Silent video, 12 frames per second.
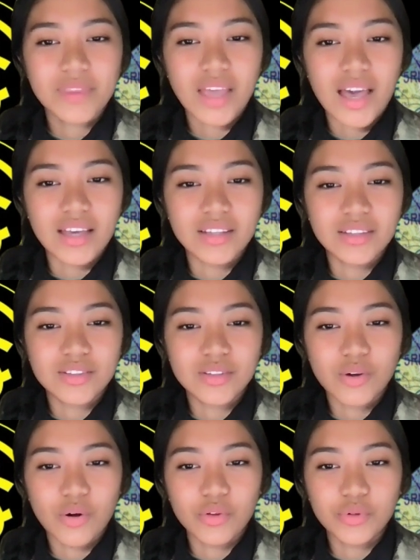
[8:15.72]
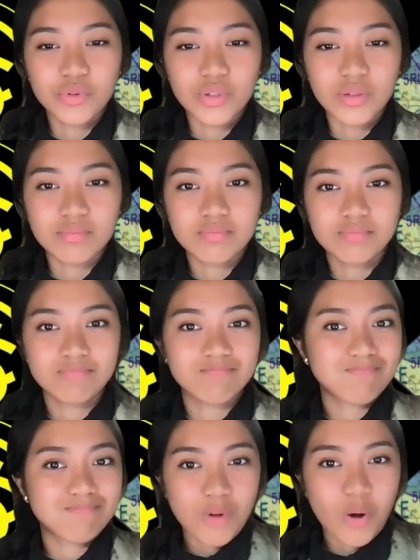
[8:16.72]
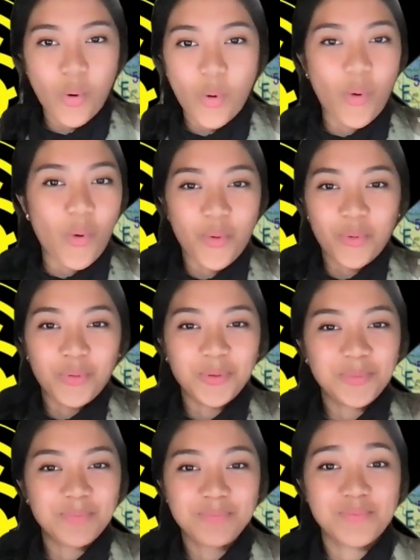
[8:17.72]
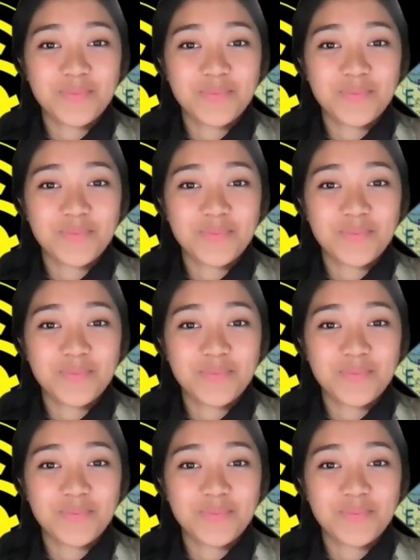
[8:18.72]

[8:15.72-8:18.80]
and go through the whole